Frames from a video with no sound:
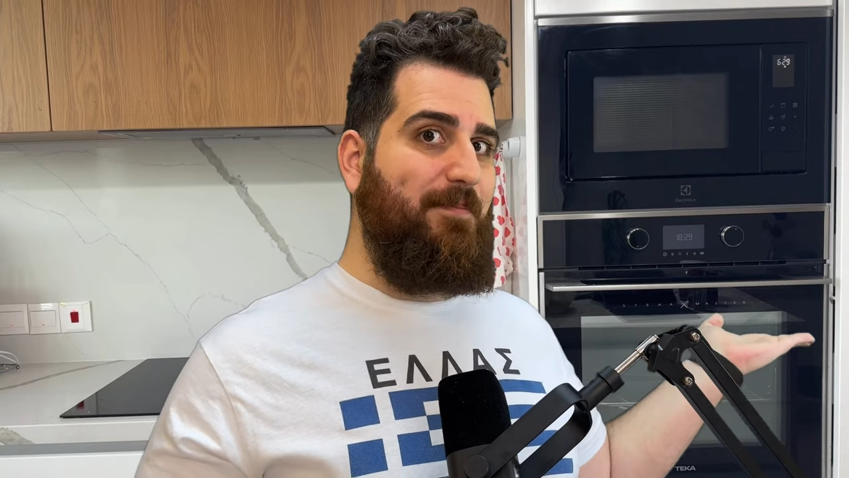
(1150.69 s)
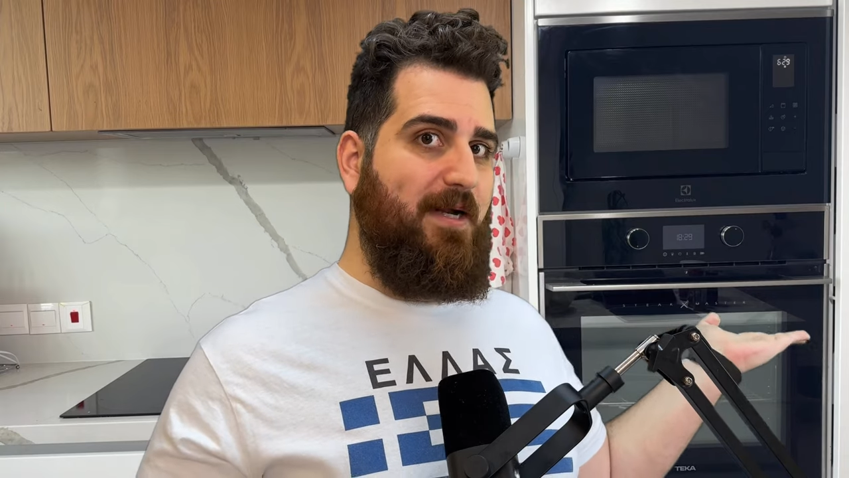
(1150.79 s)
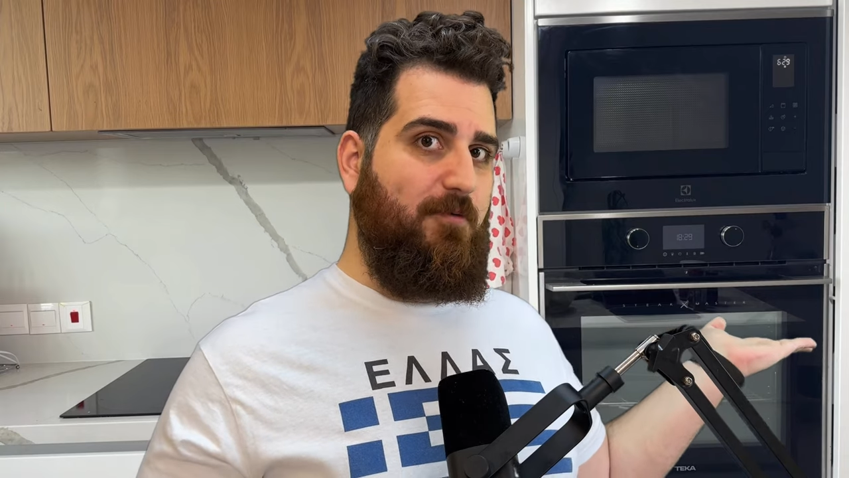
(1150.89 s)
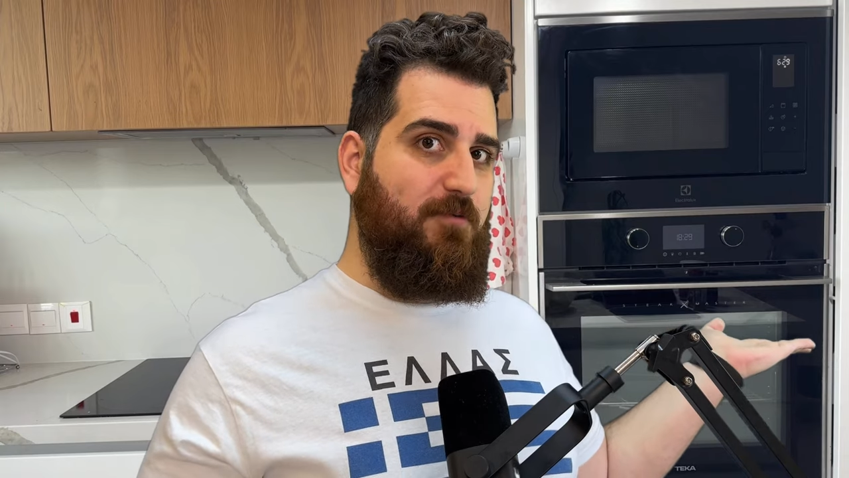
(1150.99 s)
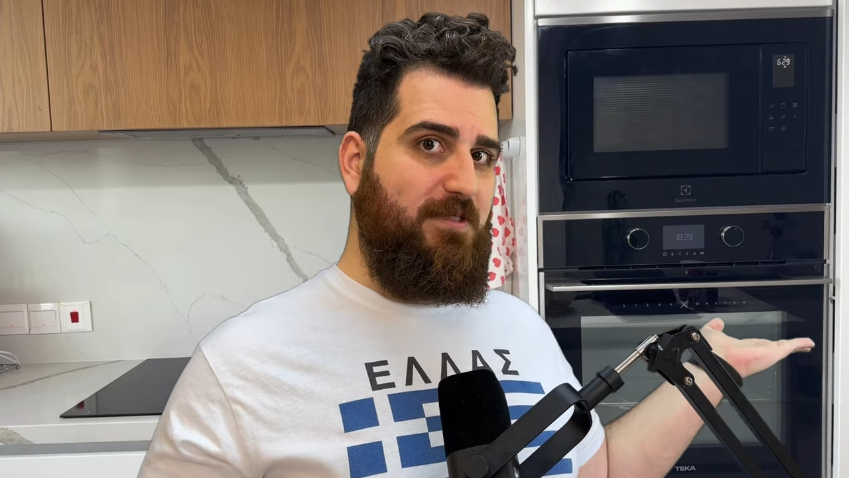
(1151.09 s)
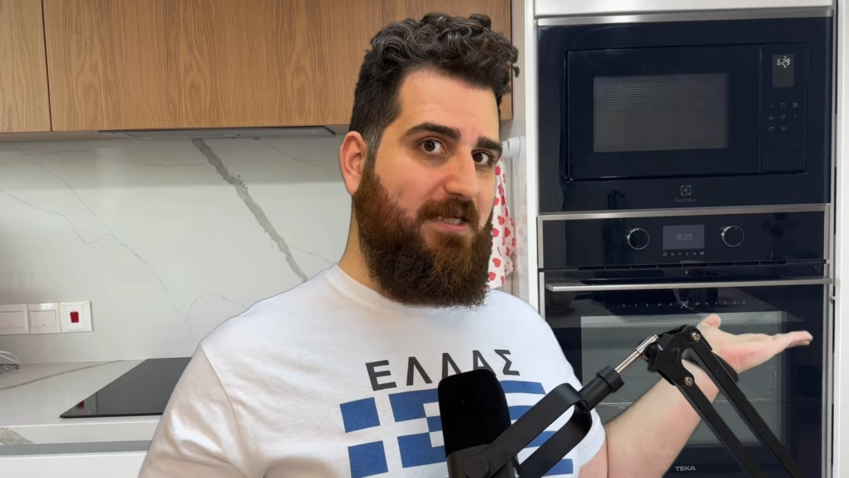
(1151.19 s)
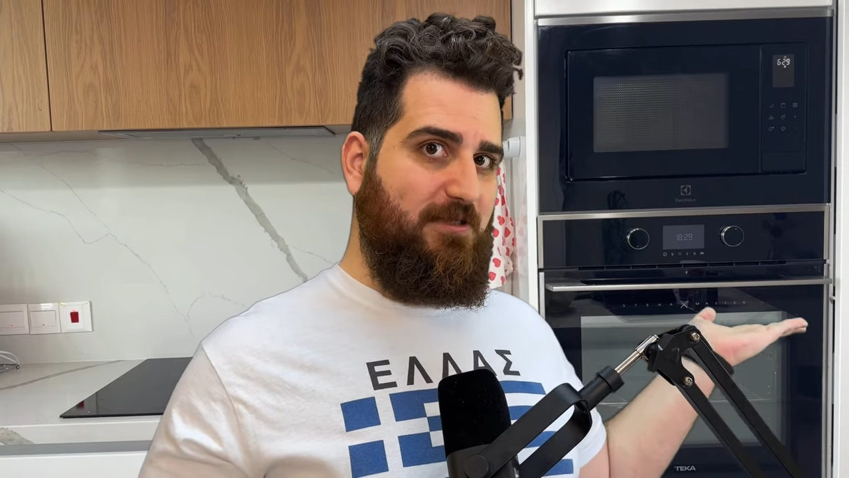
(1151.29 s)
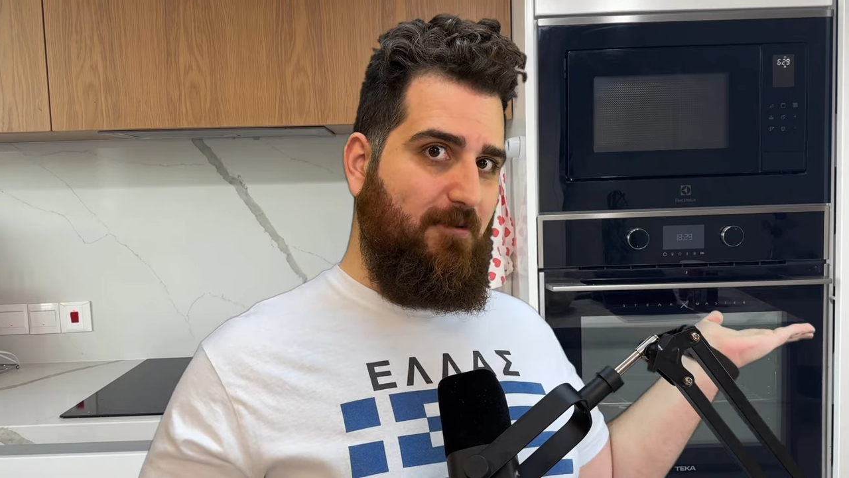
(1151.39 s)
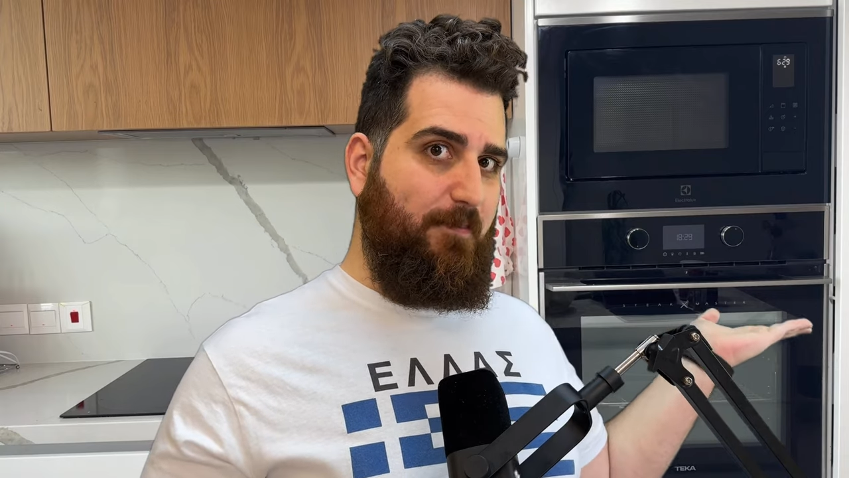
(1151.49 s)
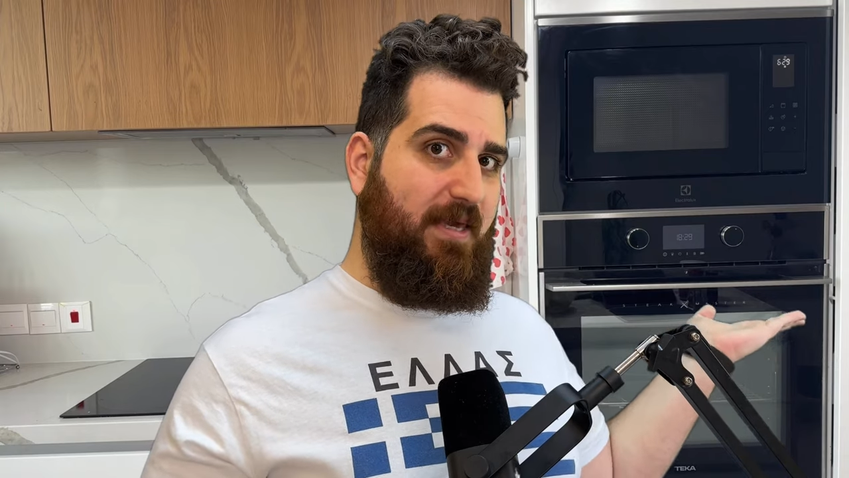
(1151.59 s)
Ragusia's
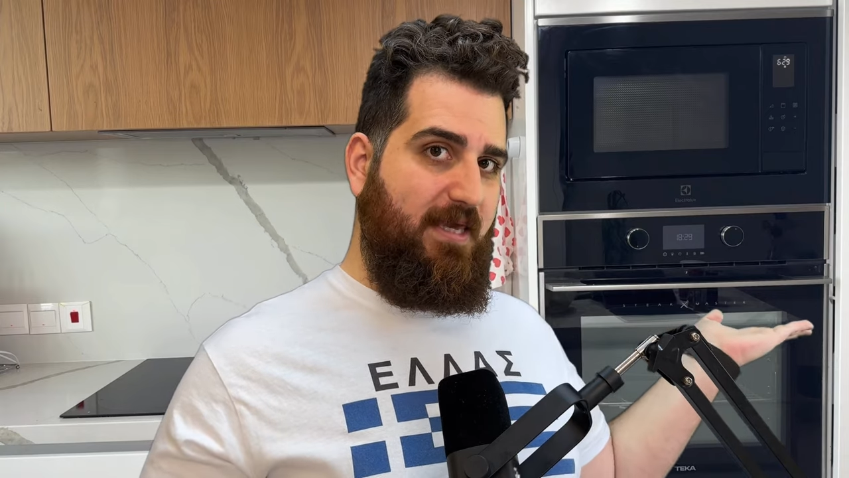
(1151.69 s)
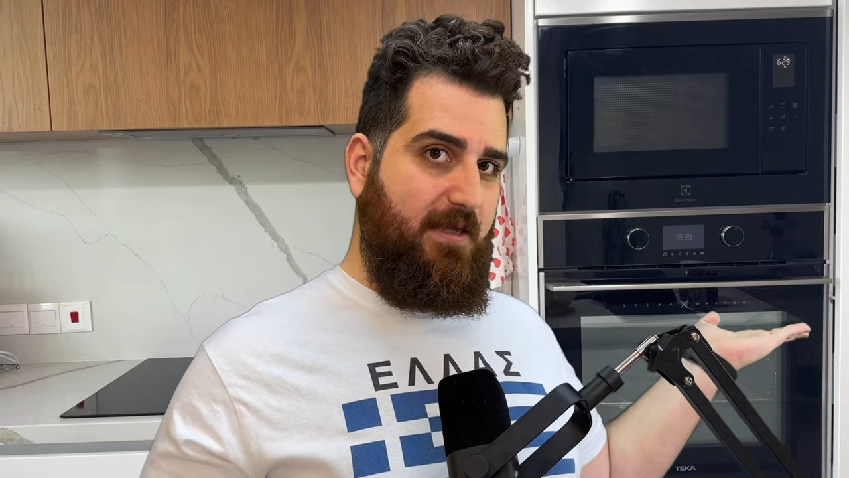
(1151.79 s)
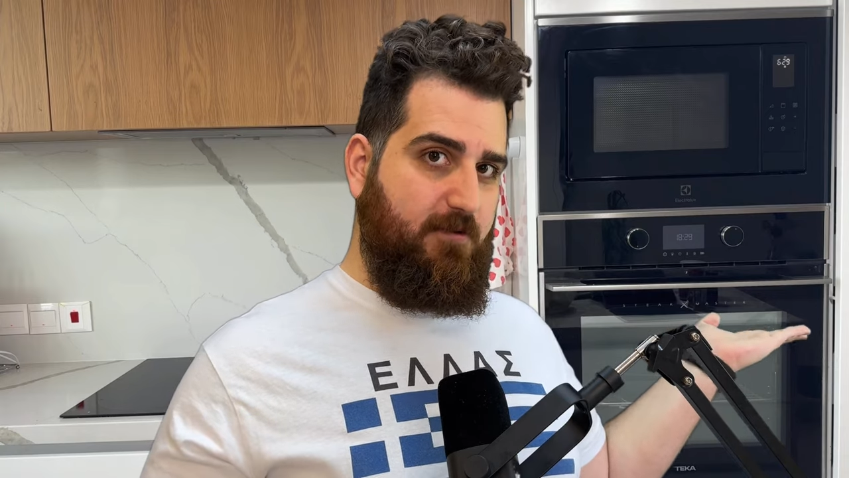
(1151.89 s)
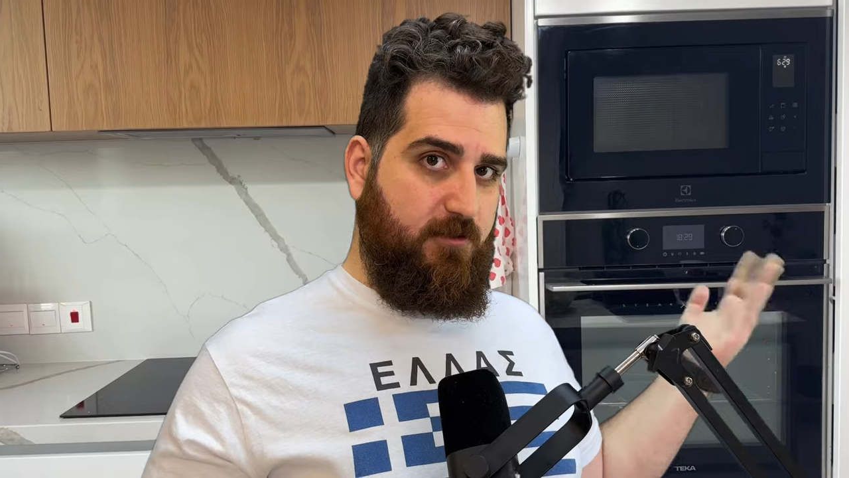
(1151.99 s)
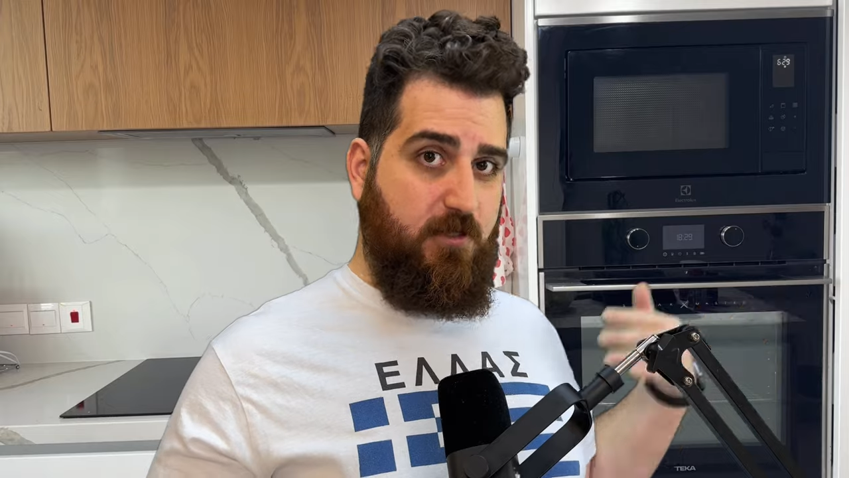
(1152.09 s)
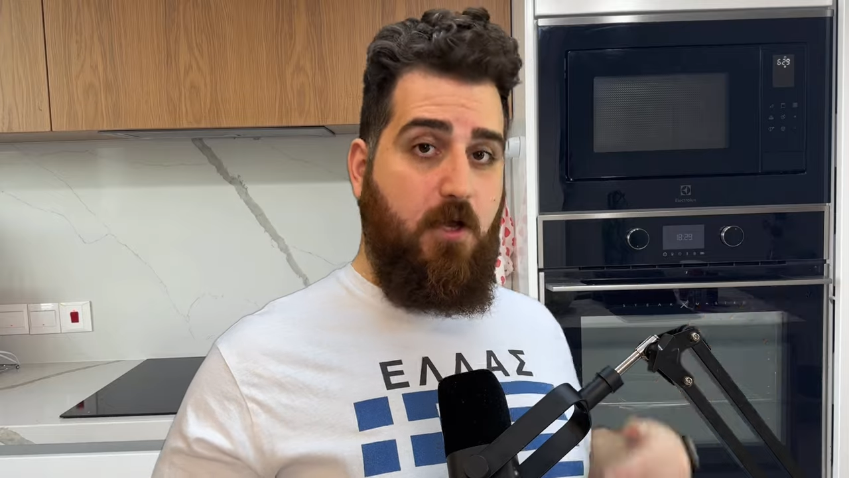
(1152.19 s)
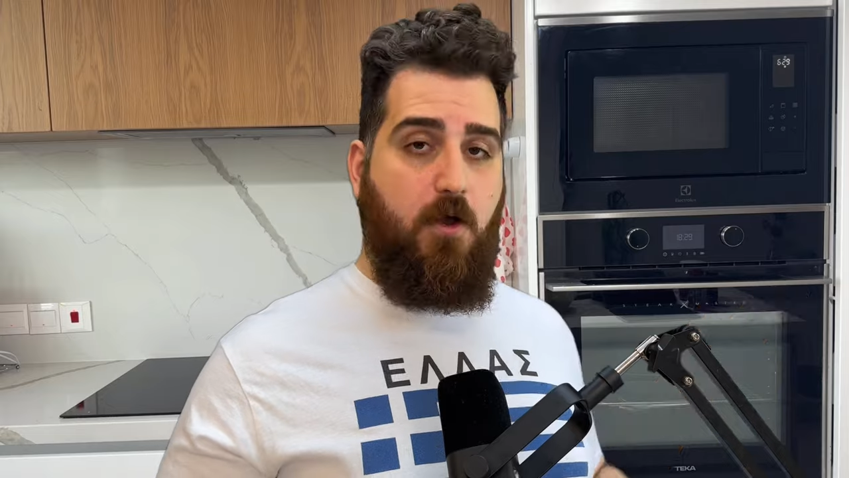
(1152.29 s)
sloppy Gyros